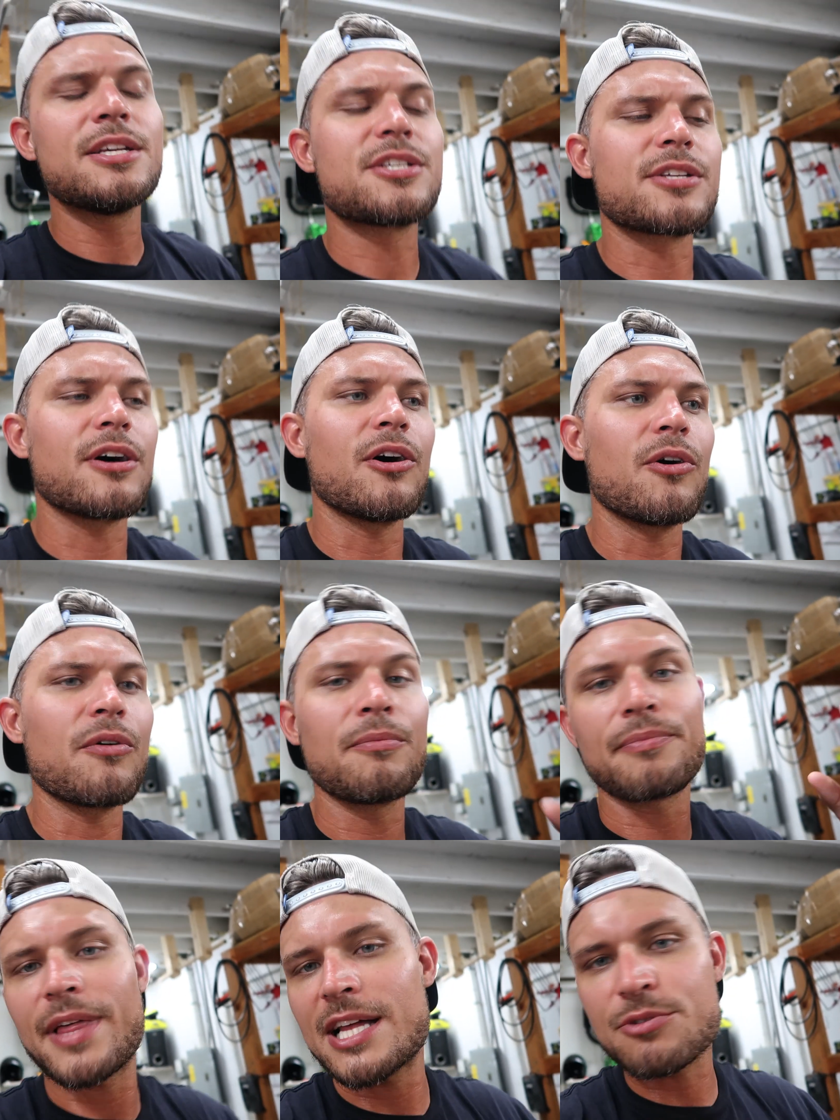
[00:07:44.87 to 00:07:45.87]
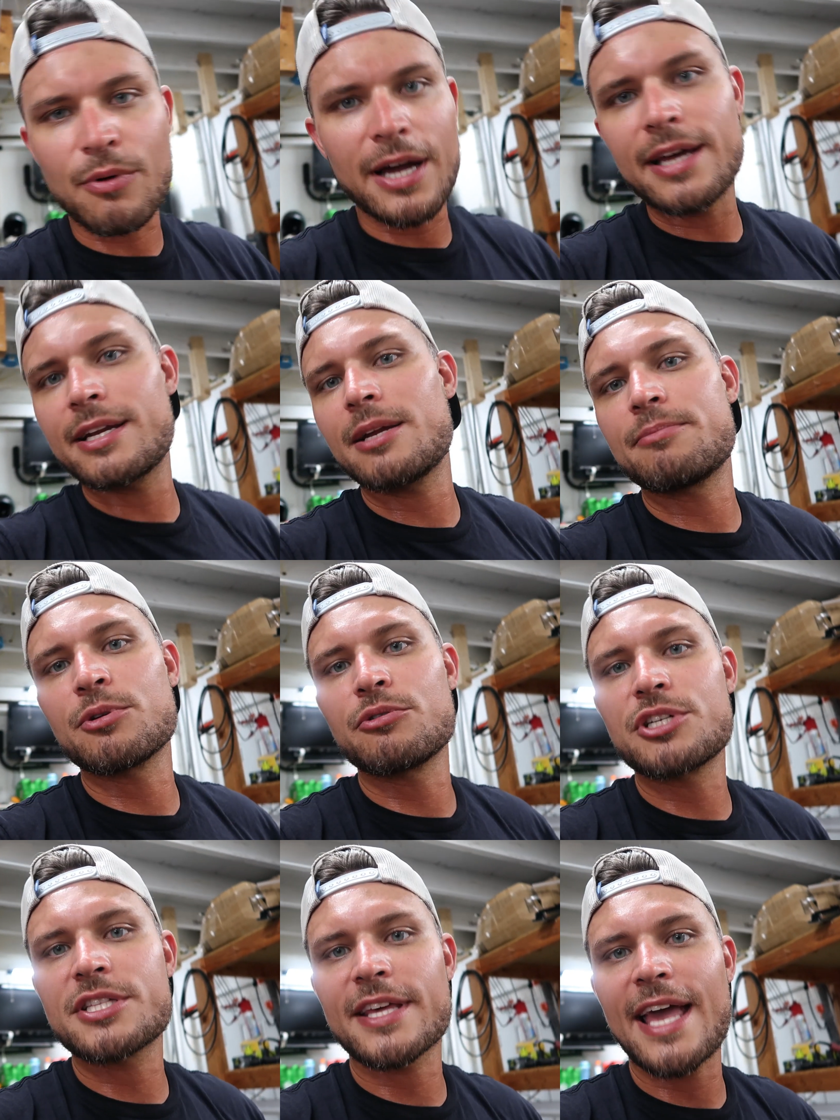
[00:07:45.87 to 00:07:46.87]
So that's why I ended up
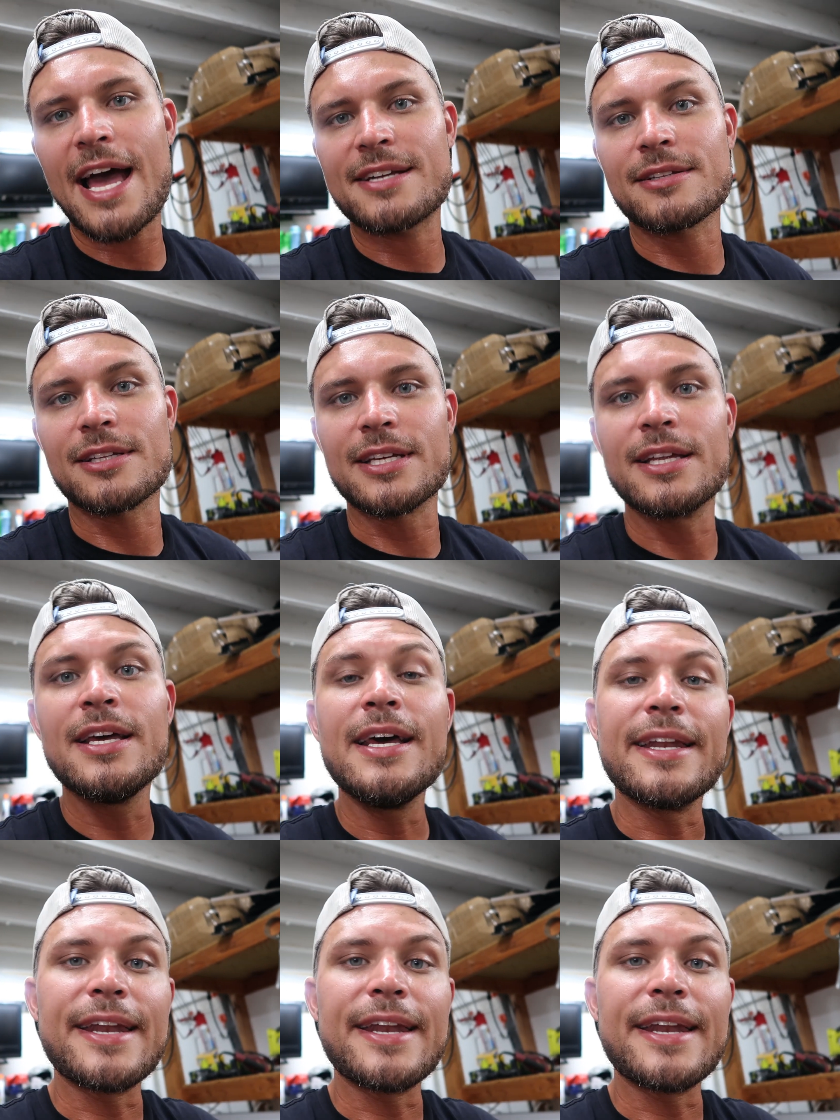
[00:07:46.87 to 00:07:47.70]
doing just the cat delete.